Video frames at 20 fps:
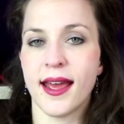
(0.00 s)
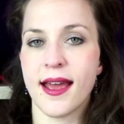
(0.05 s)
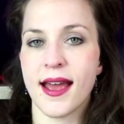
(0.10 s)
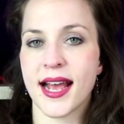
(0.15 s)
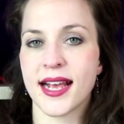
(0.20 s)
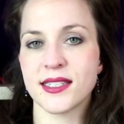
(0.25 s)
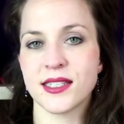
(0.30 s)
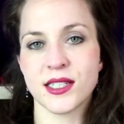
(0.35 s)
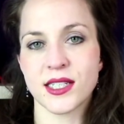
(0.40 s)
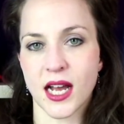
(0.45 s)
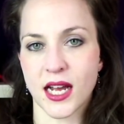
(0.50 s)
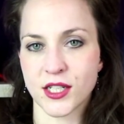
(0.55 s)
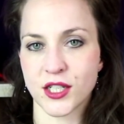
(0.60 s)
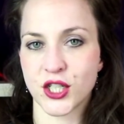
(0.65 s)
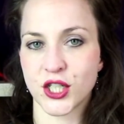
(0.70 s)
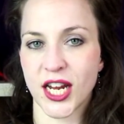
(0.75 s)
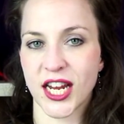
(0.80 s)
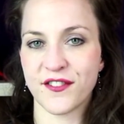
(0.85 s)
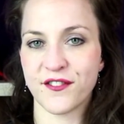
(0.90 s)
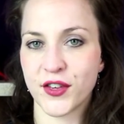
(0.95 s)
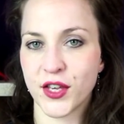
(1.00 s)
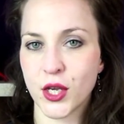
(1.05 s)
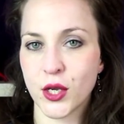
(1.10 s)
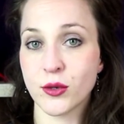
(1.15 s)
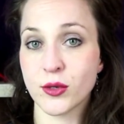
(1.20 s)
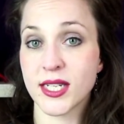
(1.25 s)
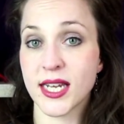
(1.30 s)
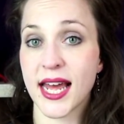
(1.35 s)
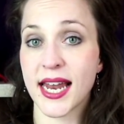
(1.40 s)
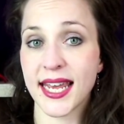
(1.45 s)
As such, if
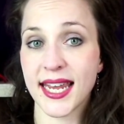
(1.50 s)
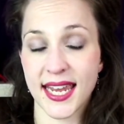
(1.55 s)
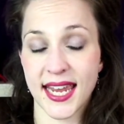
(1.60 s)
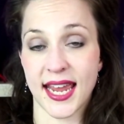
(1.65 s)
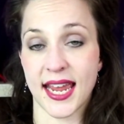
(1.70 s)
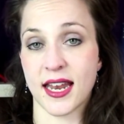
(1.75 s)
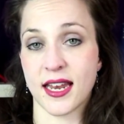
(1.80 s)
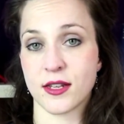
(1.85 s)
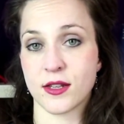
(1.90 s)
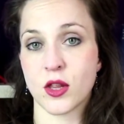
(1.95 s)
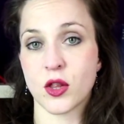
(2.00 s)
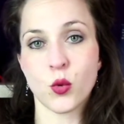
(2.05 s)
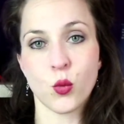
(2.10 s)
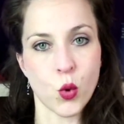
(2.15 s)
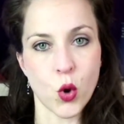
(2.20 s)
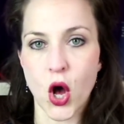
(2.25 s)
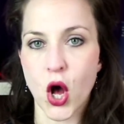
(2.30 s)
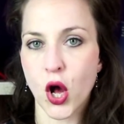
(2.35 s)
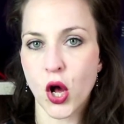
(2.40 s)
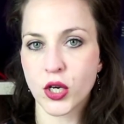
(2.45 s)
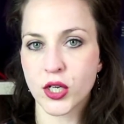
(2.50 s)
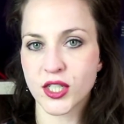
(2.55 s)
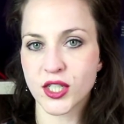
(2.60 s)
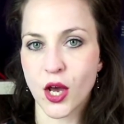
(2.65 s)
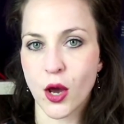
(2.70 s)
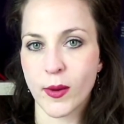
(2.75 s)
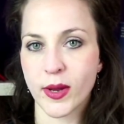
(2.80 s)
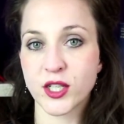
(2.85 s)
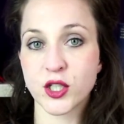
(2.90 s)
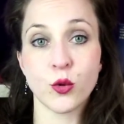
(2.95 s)
you tell a kid that the world is
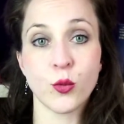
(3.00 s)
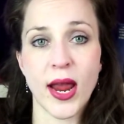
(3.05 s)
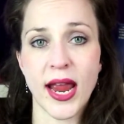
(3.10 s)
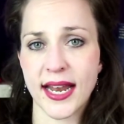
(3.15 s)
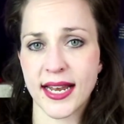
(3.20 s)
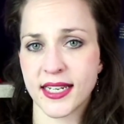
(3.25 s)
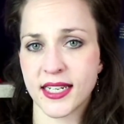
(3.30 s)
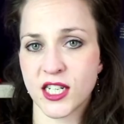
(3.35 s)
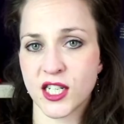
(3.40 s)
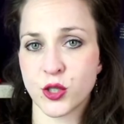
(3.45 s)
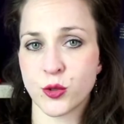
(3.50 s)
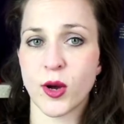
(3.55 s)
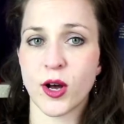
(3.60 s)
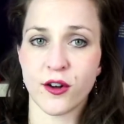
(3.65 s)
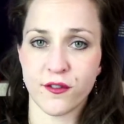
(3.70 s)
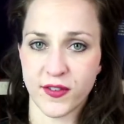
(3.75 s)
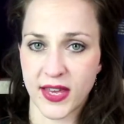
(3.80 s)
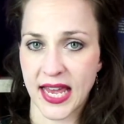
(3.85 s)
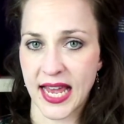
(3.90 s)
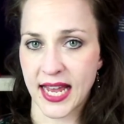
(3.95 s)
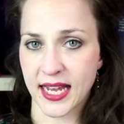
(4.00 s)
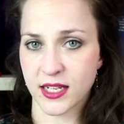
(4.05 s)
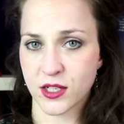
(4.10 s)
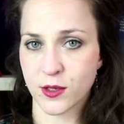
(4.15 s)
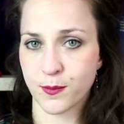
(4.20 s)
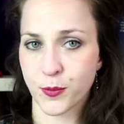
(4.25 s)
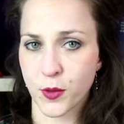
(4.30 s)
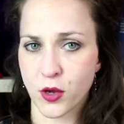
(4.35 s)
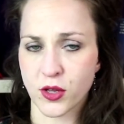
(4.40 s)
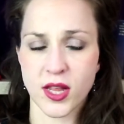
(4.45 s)
going to end in 12
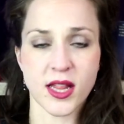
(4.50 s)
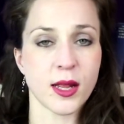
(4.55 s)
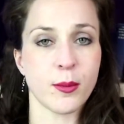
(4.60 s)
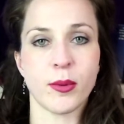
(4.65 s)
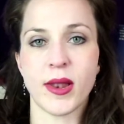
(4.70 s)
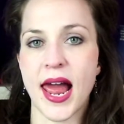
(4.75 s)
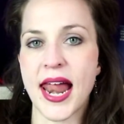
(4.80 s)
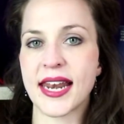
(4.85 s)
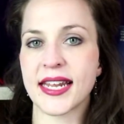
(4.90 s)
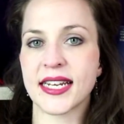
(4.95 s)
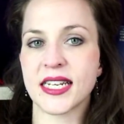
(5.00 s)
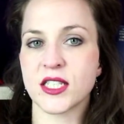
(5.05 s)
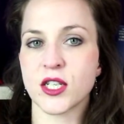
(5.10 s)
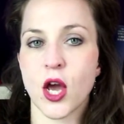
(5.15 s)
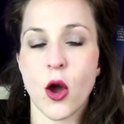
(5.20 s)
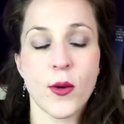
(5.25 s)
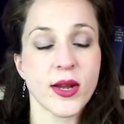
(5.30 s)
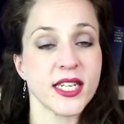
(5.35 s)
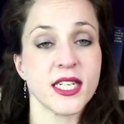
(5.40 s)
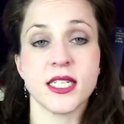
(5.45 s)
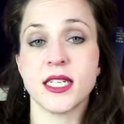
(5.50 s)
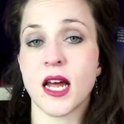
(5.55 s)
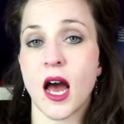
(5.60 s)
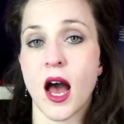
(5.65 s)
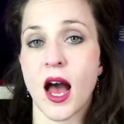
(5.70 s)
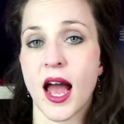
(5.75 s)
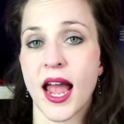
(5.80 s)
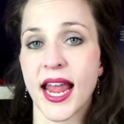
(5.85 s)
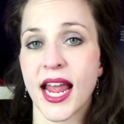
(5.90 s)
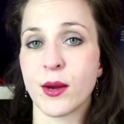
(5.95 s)
years, or that the planet is going to
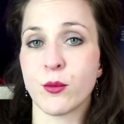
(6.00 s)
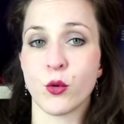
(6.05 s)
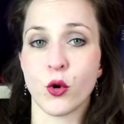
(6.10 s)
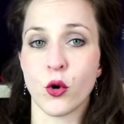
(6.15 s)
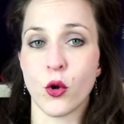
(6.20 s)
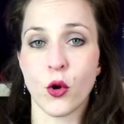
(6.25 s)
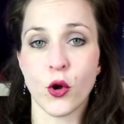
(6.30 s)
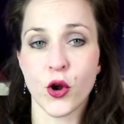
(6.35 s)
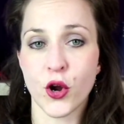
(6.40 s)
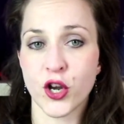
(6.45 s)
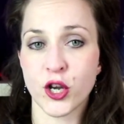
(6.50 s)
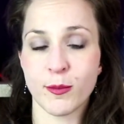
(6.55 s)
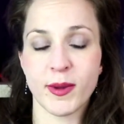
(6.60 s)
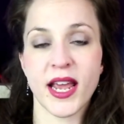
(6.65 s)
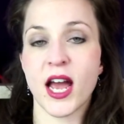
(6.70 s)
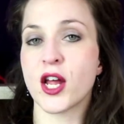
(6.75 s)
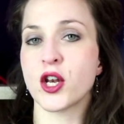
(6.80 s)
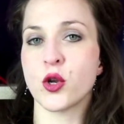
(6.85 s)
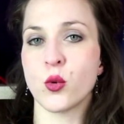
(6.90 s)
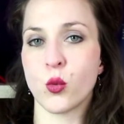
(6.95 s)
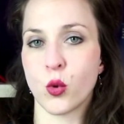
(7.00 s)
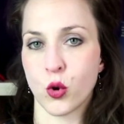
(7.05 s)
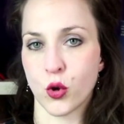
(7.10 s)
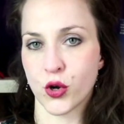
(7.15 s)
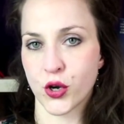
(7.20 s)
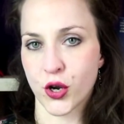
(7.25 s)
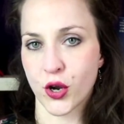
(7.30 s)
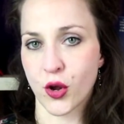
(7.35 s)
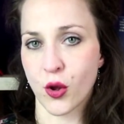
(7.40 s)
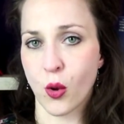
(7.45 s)
die and we're all going to be
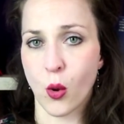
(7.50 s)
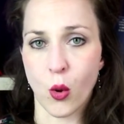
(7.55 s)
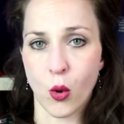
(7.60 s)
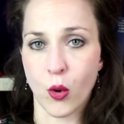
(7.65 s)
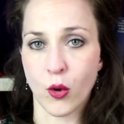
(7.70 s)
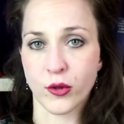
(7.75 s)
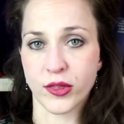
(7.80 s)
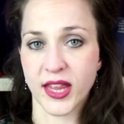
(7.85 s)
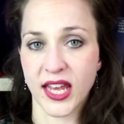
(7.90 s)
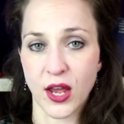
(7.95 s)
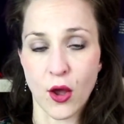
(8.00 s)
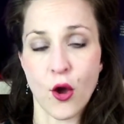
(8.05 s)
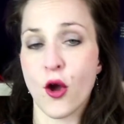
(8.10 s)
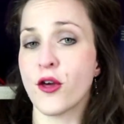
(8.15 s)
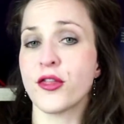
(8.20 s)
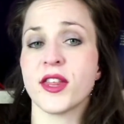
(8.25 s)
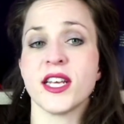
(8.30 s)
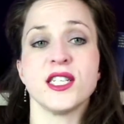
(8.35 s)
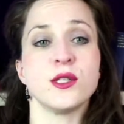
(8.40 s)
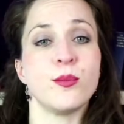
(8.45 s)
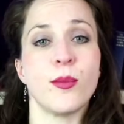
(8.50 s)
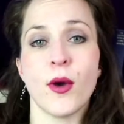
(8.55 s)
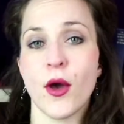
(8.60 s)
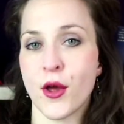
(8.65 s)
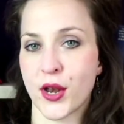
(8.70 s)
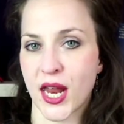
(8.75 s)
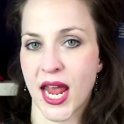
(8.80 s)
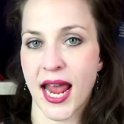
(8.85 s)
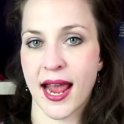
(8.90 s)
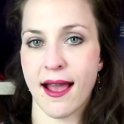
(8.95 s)
underwater, or the earth is
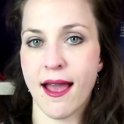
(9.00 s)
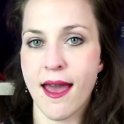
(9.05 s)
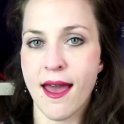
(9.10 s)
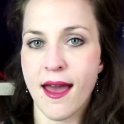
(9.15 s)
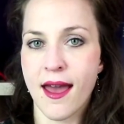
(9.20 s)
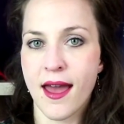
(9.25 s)
burning,